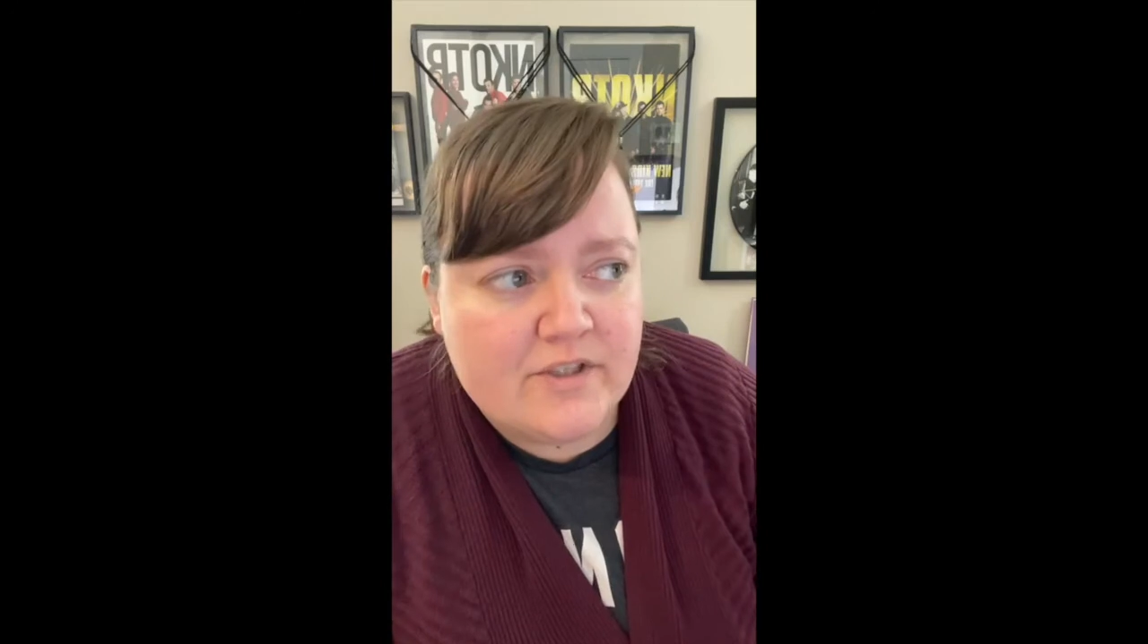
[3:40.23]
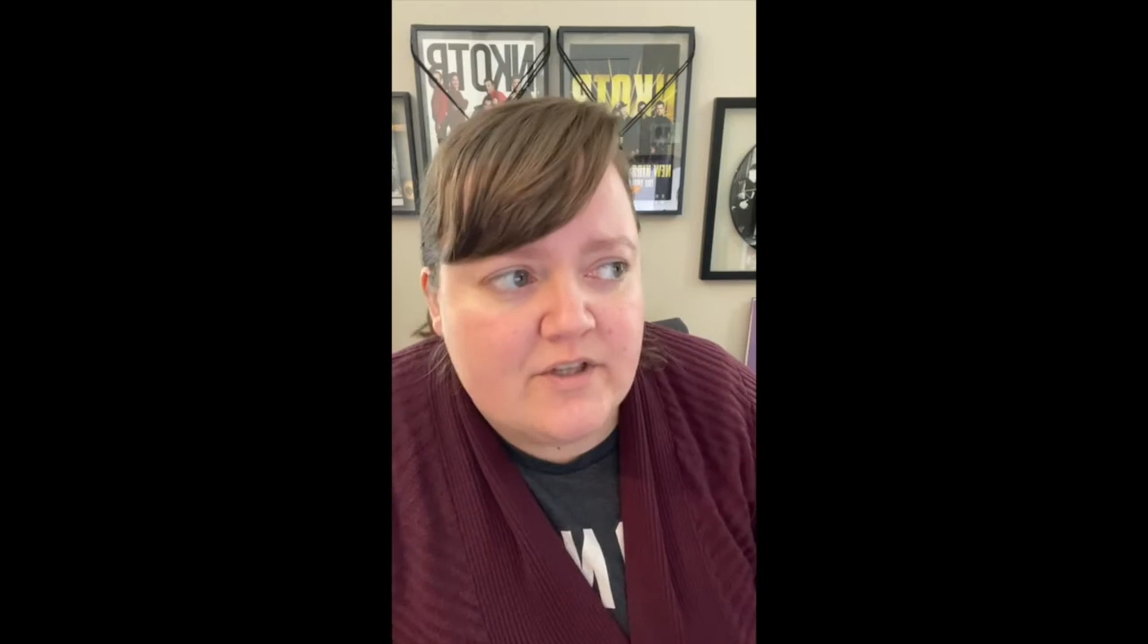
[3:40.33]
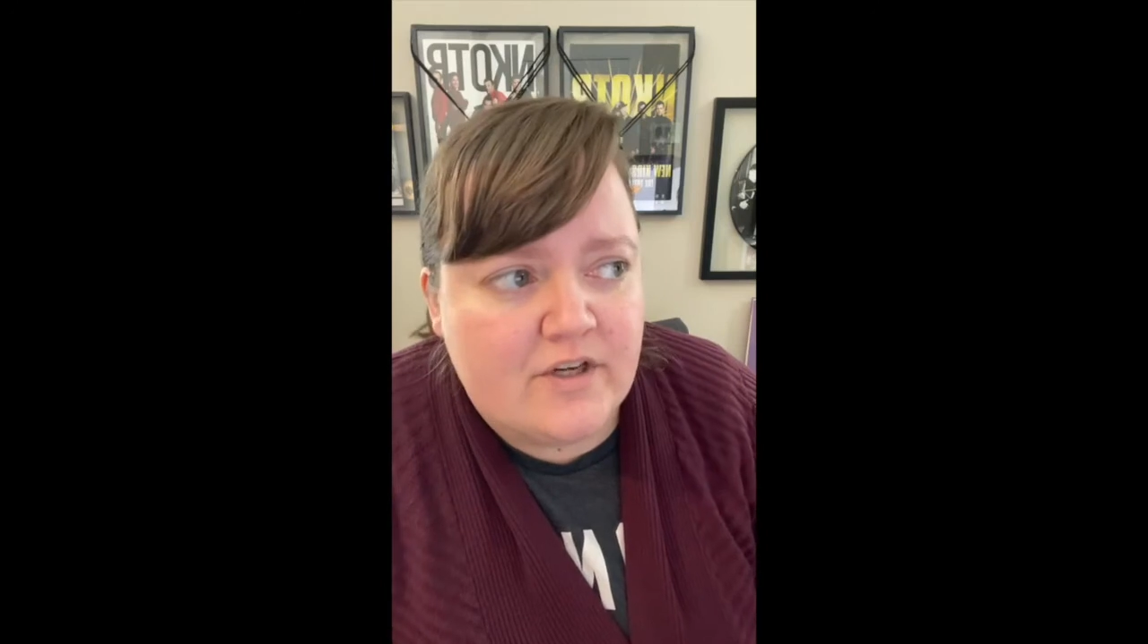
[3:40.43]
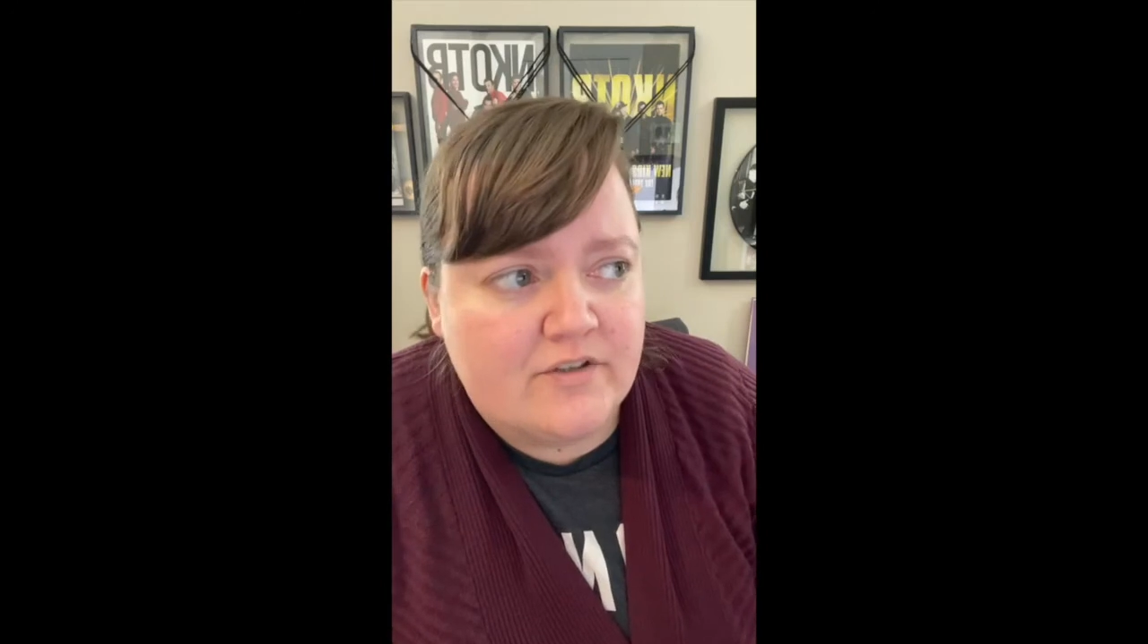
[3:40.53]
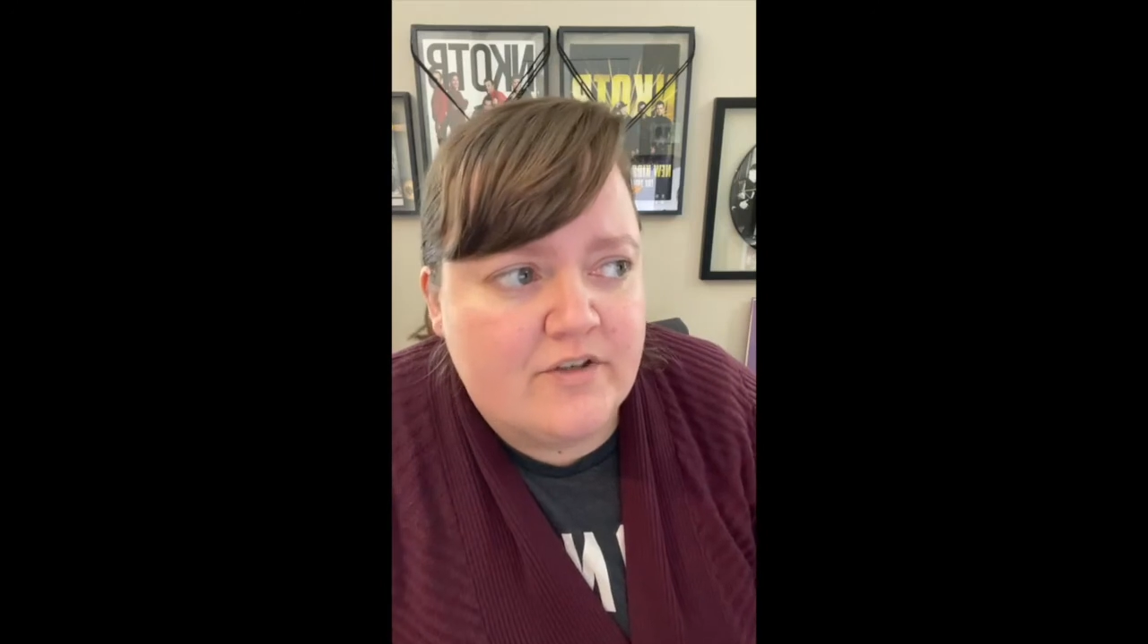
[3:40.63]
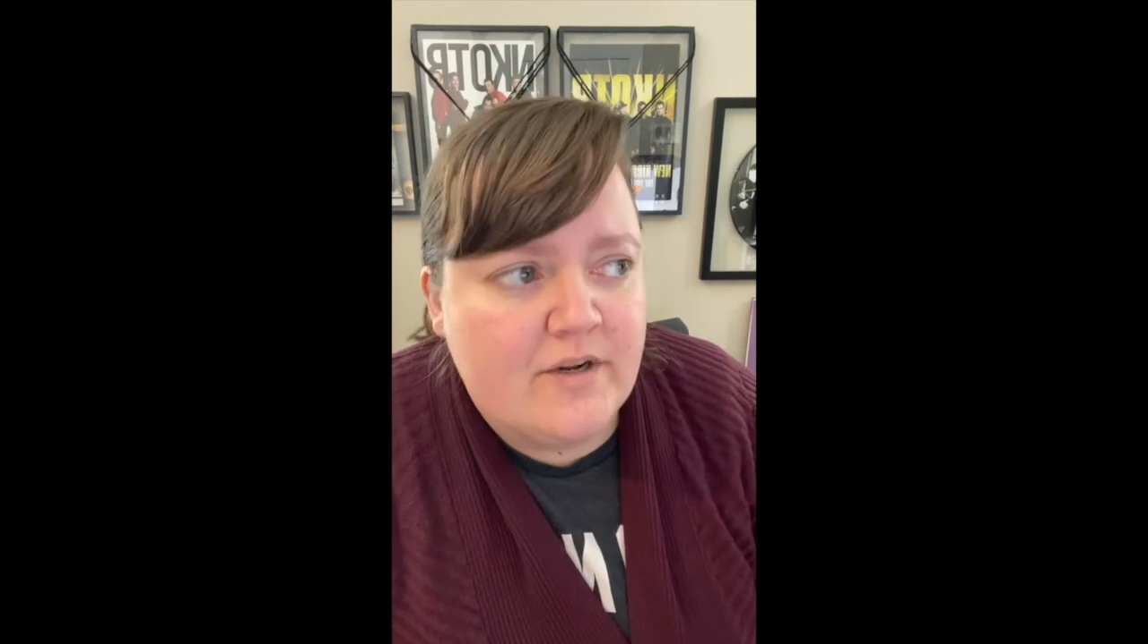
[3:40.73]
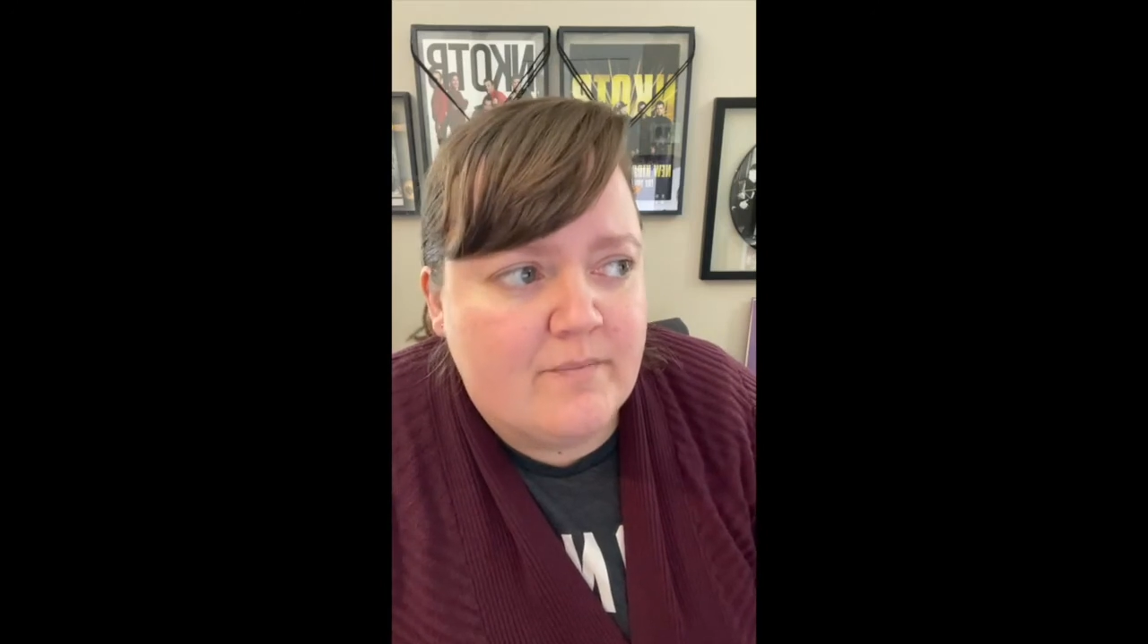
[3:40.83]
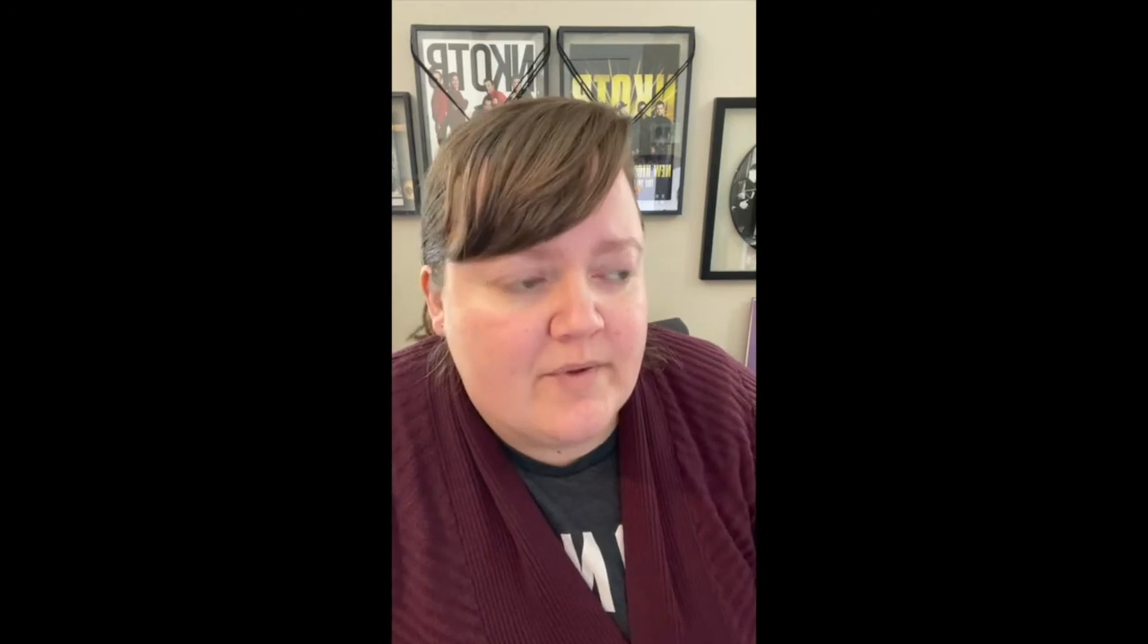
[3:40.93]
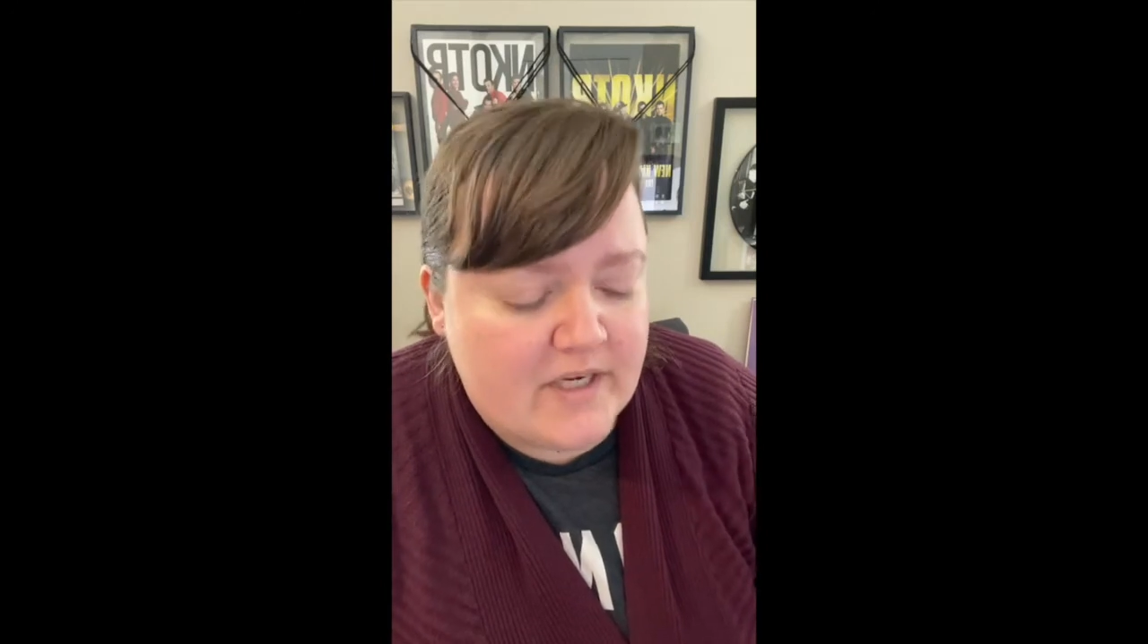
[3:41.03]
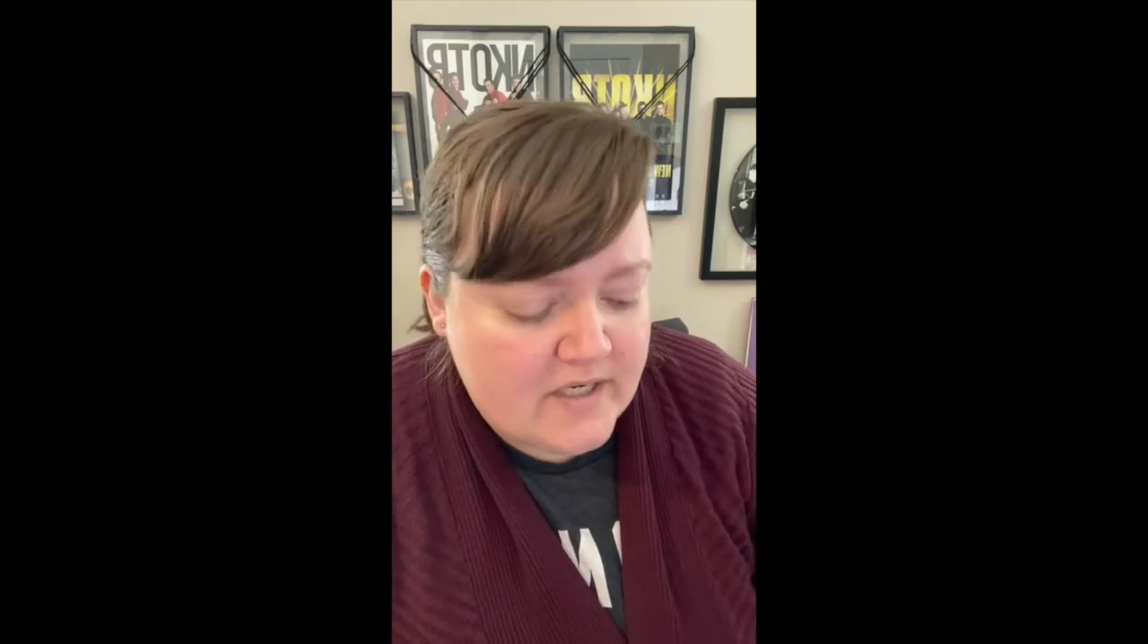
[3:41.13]
long
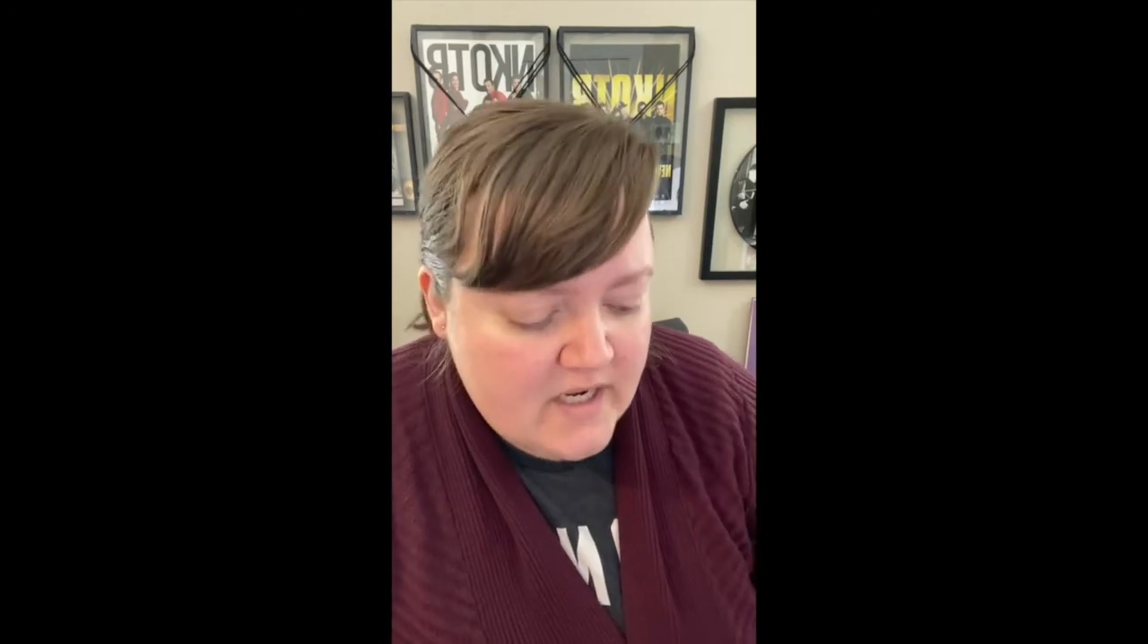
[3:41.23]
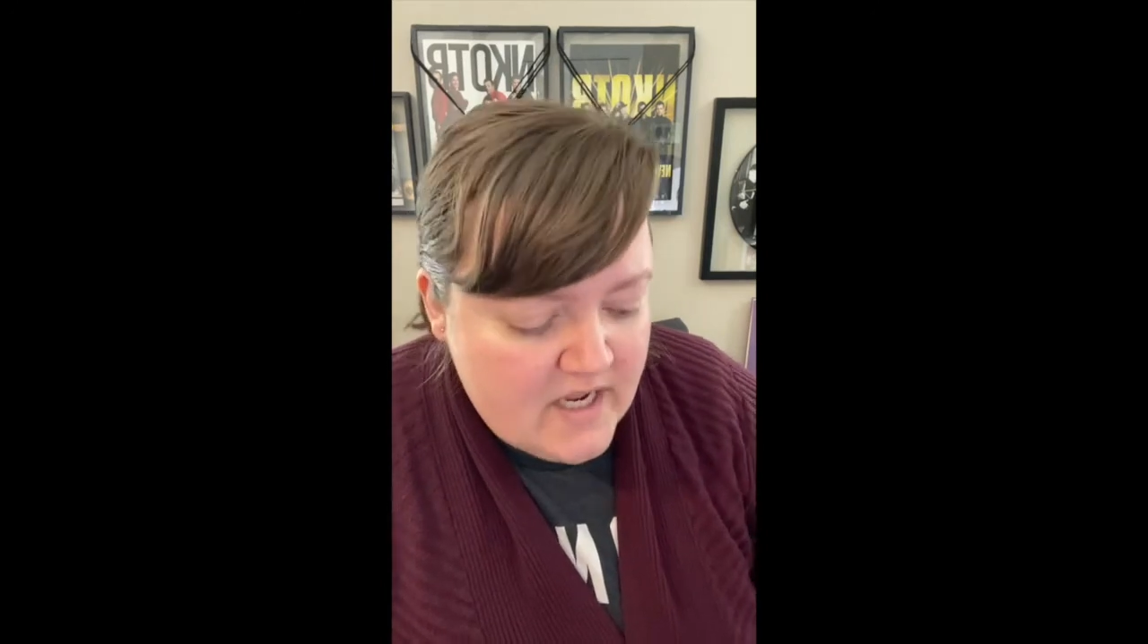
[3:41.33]
trip, but